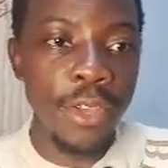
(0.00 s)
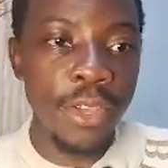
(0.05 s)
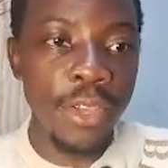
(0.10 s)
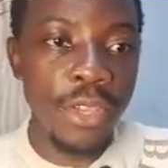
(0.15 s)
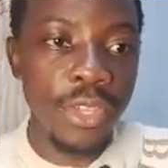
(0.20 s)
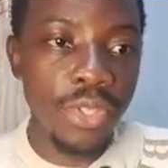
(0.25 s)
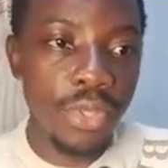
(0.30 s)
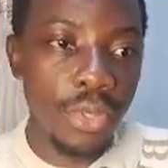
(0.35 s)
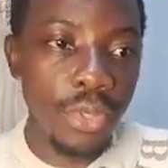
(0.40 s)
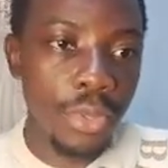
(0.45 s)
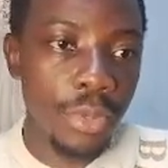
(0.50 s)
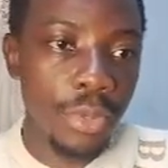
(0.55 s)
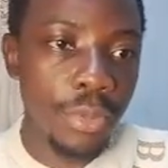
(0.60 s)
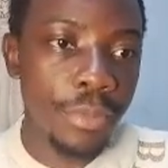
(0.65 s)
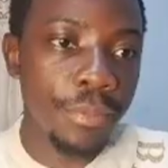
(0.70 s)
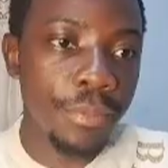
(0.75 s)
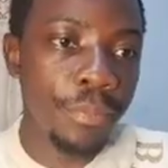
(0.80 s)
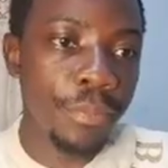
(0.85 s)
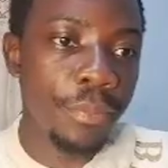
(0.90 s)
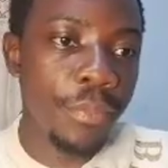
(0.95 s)
So
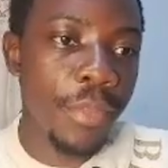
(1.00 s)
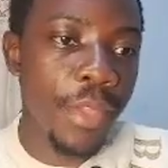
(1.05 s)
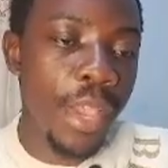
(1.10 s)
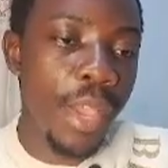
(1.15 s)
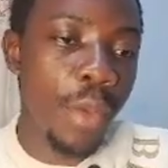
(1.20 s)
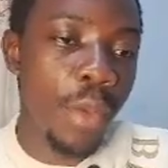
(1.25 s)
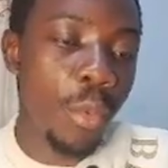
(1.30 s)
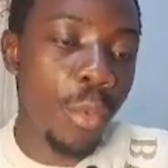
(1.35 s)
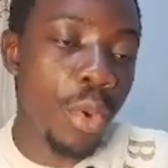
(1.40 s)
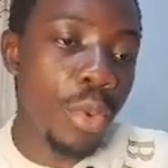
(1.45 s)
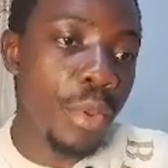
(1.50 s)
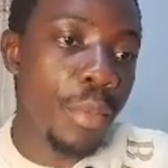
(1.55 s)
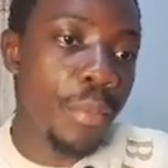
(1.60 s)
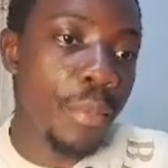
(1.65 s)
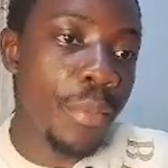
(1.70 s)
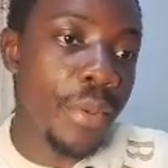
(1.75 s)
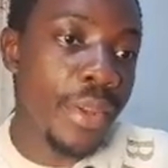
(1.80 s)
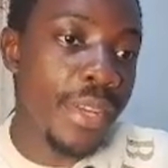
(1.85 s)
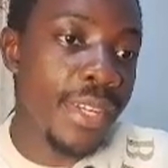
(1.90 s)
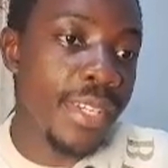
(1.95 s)
when we
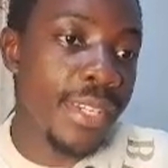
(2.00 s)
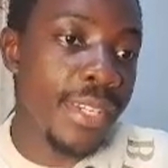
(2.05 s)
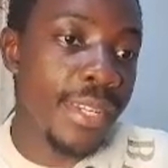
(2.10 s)
print